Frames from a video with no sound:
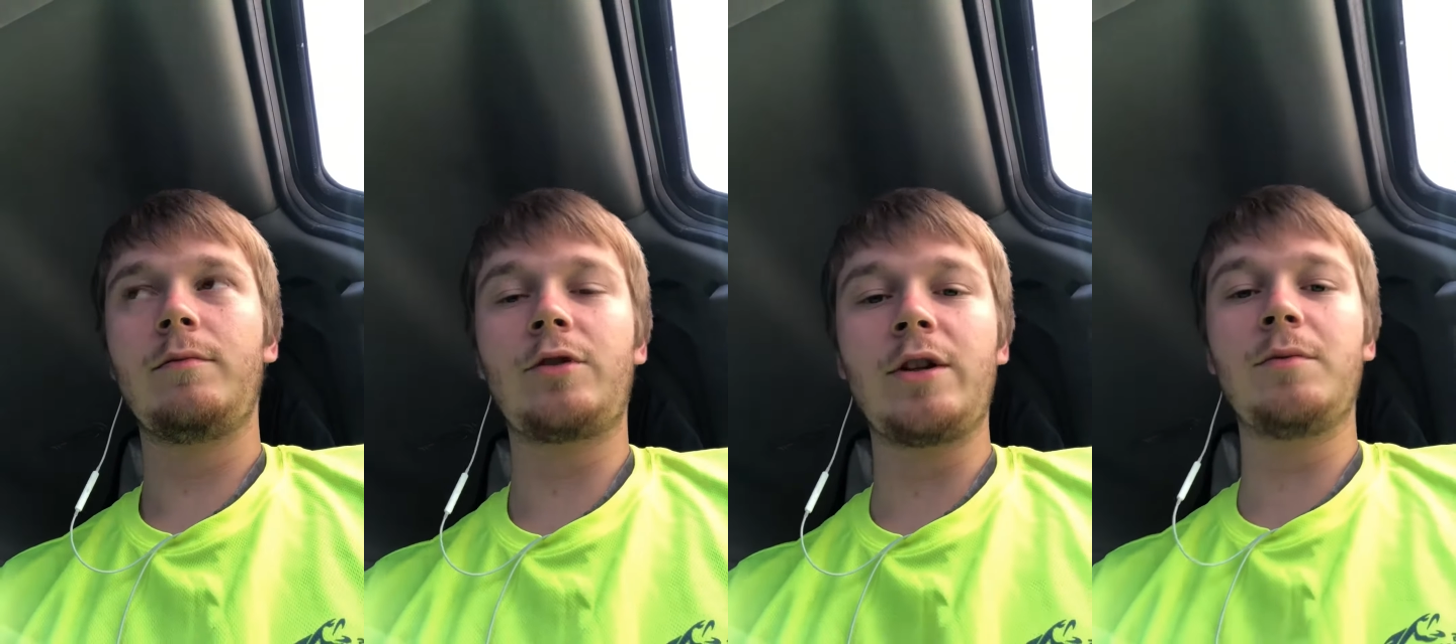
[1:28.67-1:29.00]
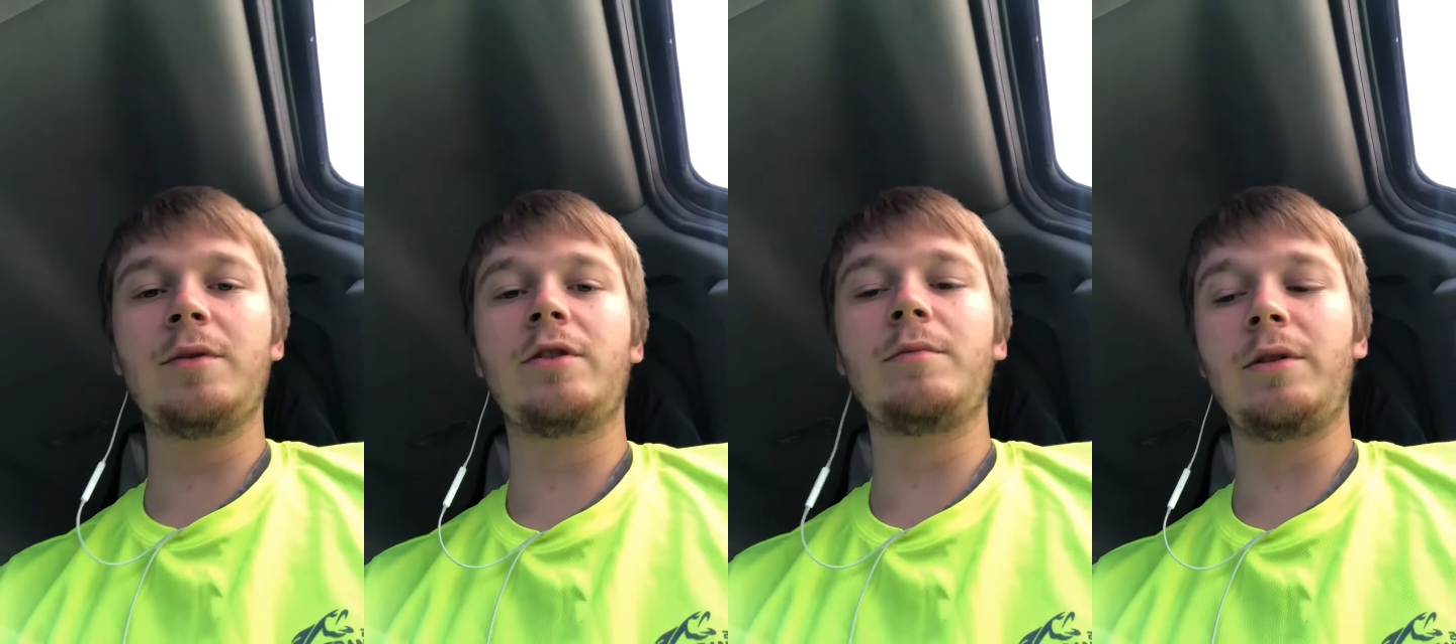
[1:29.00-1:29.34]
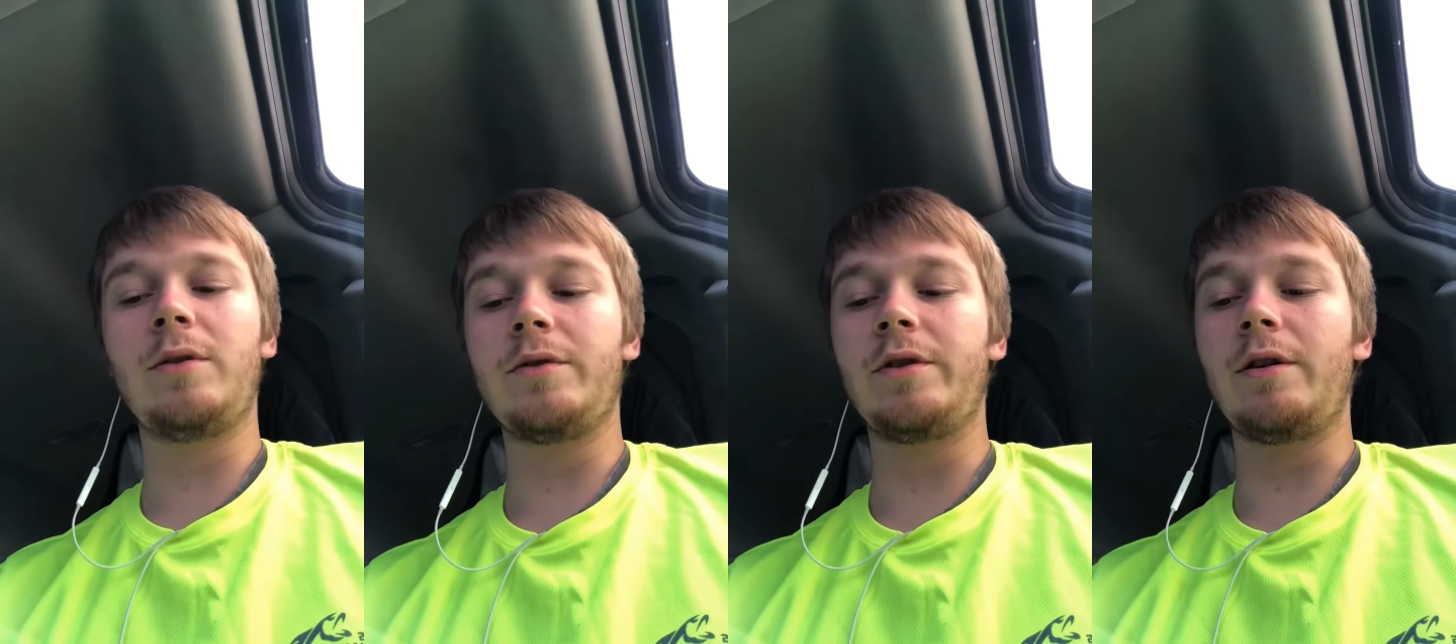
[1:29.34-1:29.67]
transmission
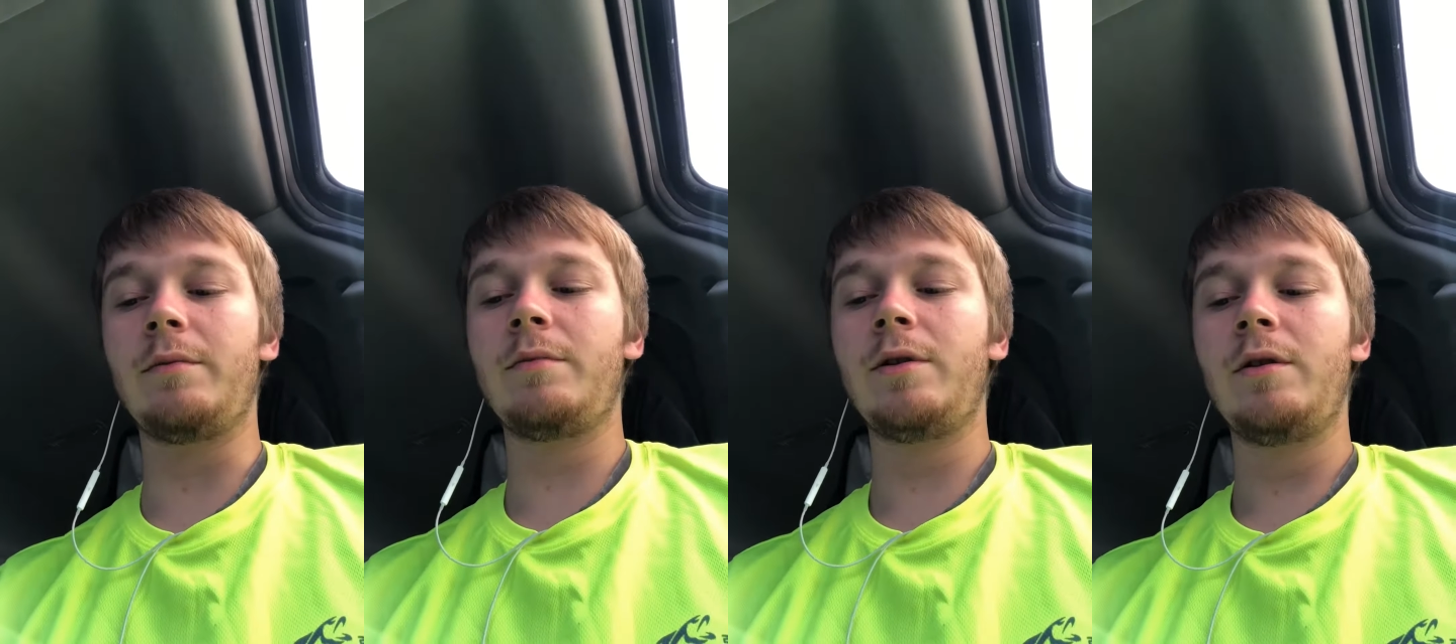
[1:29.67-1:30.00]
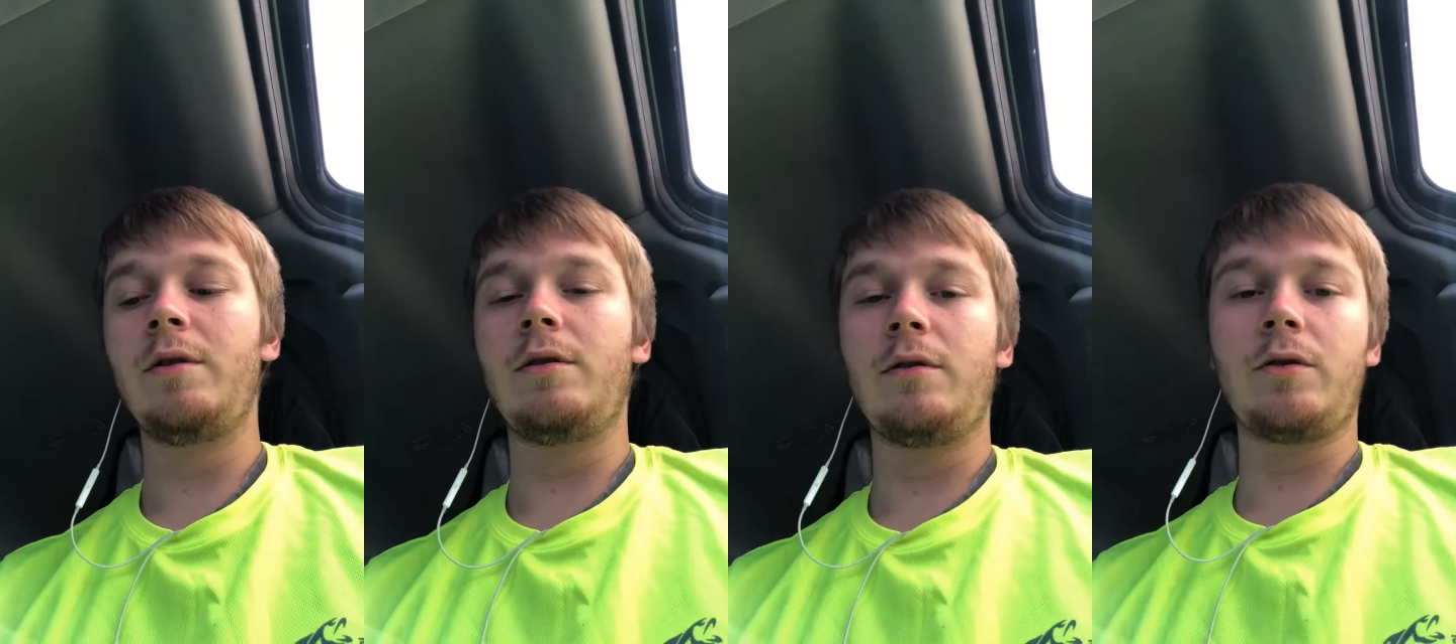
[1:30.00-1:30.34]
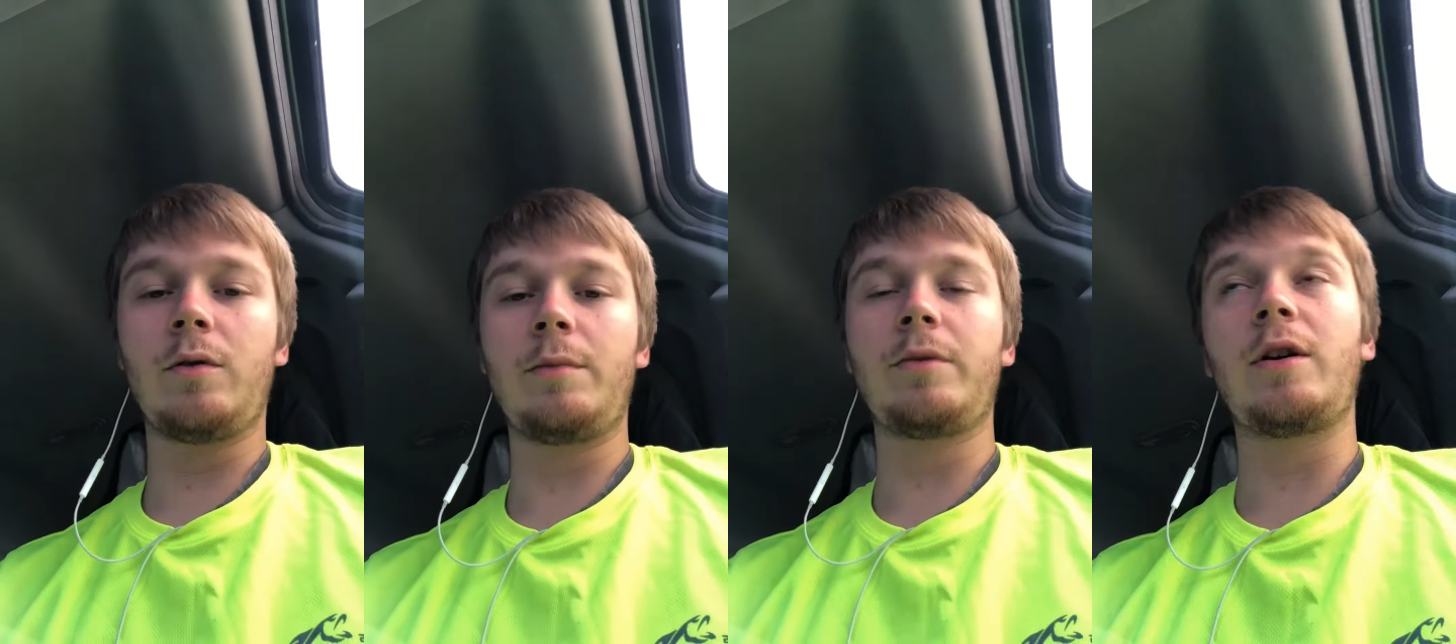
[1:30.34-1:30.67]
blows up,
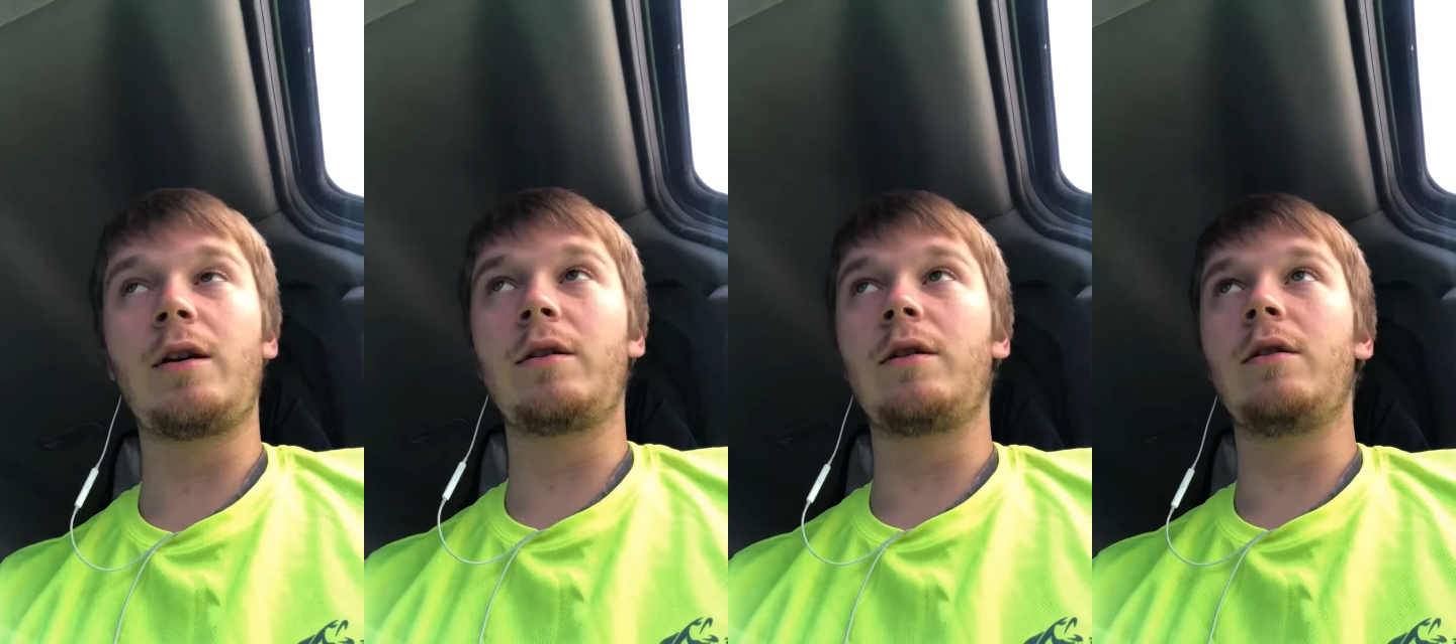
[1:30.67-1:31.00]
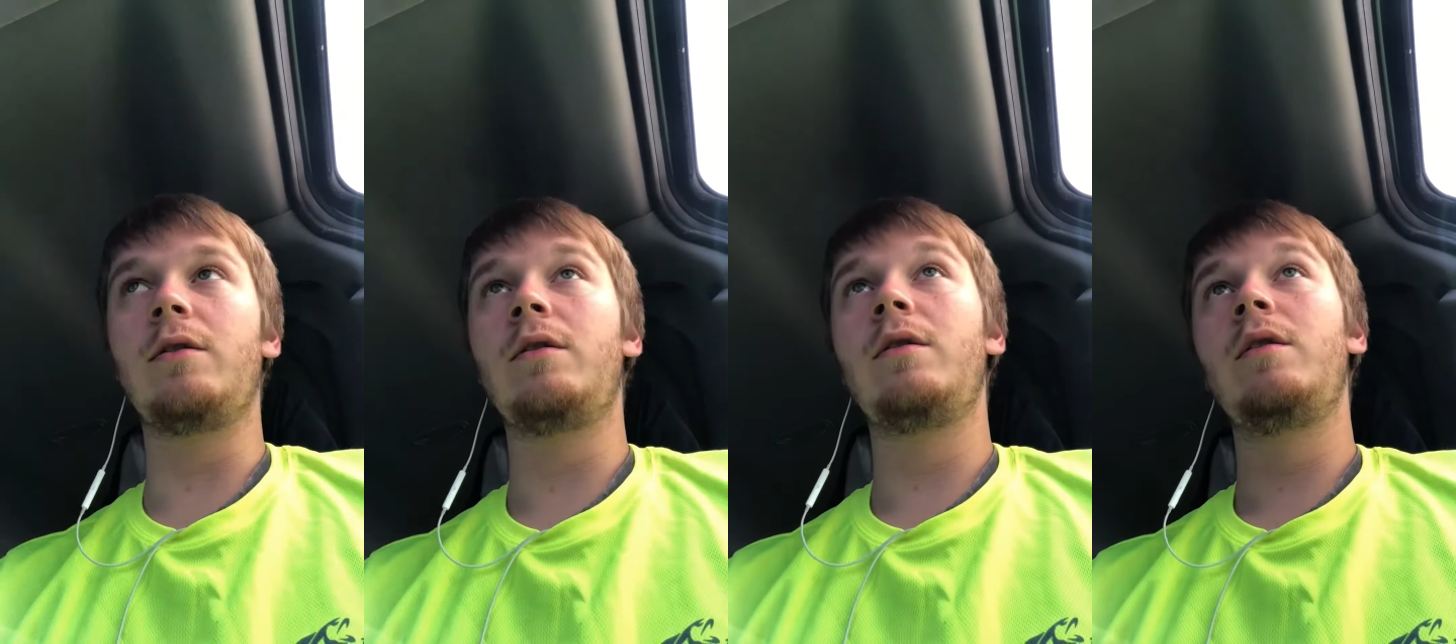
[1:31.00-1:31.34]
swipe the credit card.